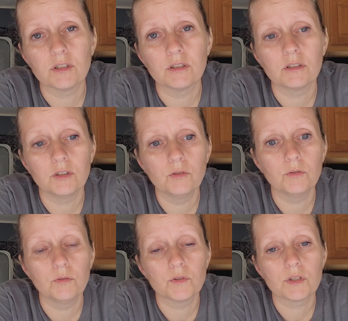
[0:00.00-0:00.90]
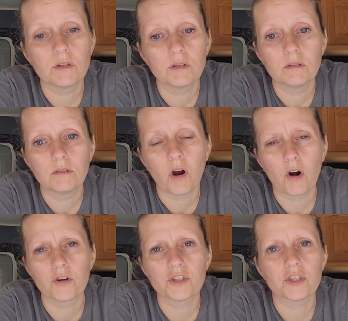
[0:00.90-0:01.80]
to use
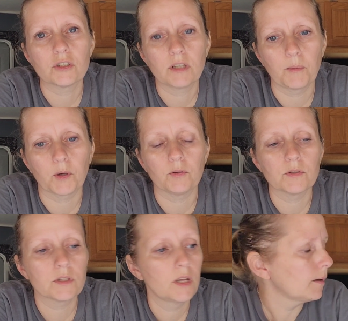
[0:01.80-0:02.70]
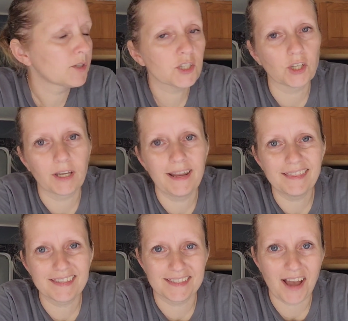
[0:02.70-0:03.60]
harsh chemicals. I'm just looking
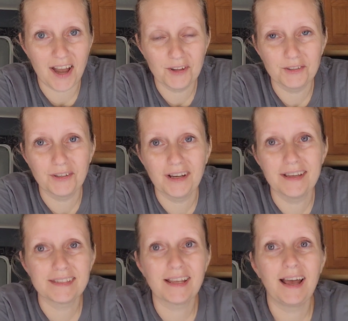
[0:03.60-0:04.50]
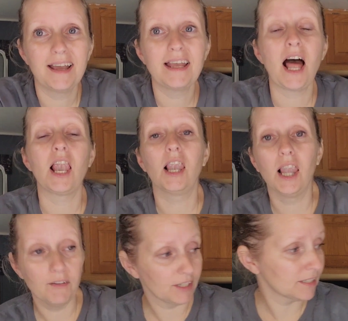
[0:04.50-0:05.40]
at this tile, you guys. I
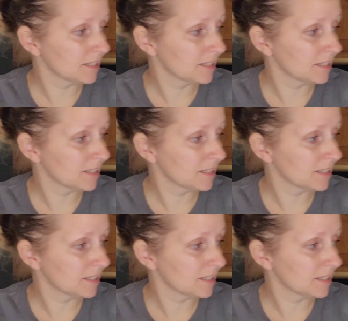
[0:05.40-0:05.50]
love it.